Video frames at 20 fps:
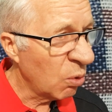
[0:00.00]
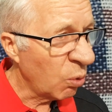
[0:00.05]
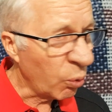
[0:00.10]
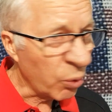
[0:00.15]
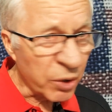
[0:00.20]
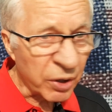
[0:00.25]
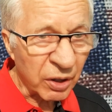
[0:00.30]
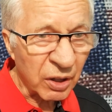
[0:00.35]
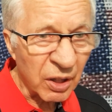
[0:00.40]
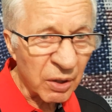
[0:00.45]

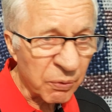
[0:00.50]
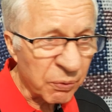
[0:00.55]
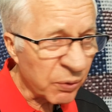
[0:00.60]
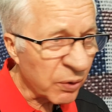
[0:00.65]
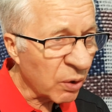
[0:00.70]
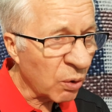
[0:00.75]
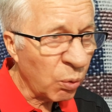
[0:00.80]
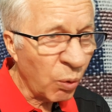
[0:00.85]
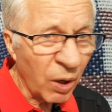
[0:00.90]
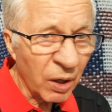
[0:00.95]
We have
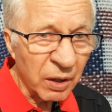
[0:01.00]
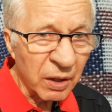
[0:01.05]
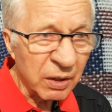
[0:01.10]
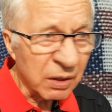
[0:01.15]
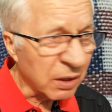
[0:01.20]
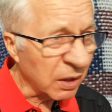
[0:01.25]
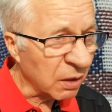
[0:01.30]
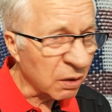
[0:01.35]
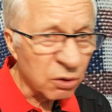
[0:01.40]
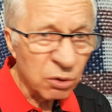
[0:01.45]

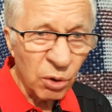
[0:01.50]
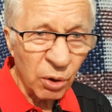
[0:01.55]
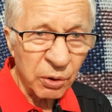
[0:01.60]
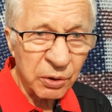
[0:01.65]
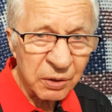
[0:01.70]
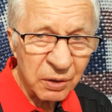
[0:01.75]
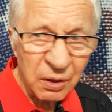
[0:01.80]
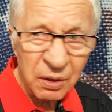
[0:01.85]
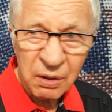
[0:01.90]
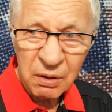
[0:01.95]
quality
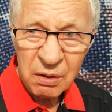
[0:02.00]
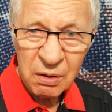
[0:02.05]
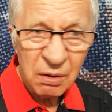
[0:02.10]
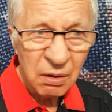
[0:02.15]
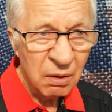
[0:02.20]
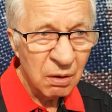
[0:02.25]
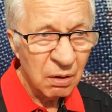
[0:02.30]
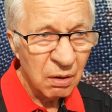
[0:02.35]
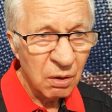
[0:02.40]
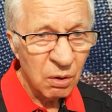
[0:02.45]
doctor.
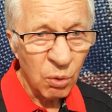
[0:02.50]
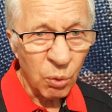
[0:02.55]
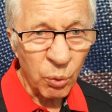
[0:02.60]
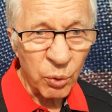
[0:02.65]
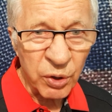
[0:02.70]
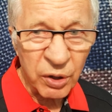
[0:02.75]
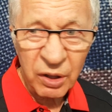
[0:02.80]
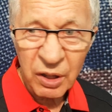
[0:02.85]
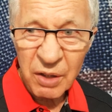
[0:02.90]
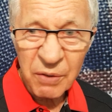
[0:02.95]

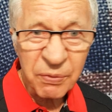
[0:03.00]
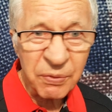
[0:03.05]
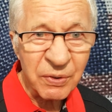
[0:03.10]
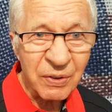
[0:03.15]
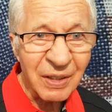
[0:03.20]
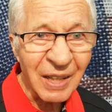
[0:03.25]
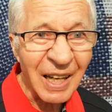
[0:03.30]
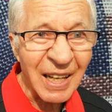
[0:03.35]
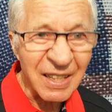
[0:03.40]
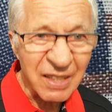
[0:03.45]
We have
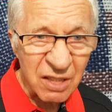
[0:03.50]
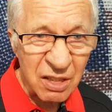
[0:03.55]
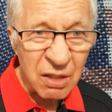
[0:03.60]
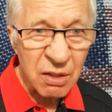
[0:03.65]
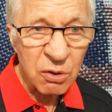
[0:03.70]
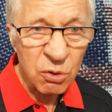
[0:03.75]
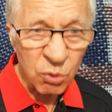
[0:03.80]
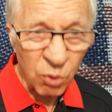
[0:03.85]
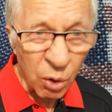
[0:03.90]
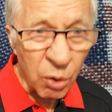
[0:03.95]
nice
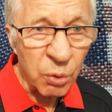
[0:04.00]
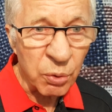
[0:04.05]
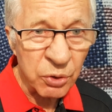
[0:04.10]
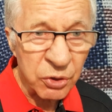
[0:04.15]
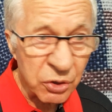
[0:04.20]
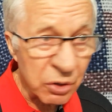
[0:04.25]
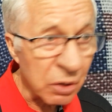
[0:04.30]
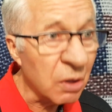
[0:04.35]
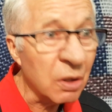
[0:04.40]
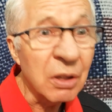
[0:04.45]

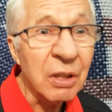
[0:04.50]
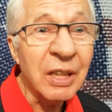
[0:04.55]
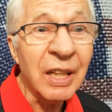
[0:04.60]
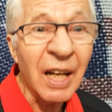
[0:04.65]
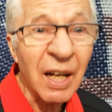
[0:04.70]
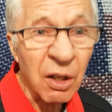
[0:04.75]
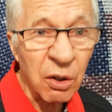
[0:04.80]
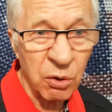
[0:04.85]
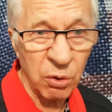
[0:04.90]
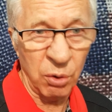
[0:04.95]
coach,
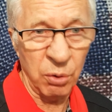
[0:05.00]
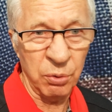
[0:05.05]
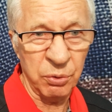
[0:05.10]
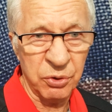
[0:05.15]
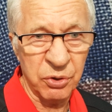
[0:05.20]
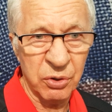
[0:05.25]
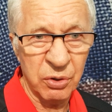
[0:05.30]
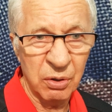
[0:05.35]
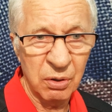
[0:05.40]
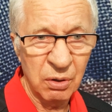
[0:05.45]
young
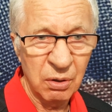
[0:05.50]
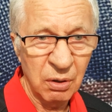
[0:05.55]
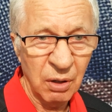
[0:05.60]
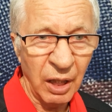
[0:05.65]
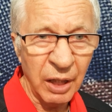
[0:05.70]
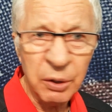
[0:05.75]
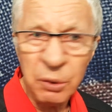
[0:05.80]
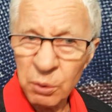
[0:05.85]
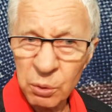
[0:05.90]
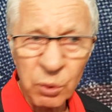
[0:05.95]
coach.
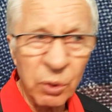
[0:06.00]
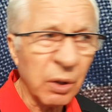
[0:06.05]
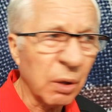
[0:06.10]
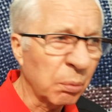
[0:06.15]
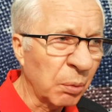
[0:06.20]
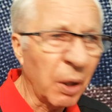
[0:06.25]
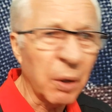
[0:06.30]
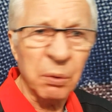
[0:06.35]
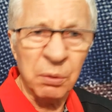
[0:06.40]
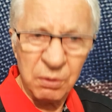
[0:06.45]
I'm not talking
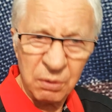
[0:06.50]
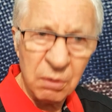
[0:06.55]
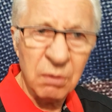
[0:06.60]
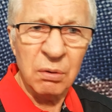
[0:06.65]
about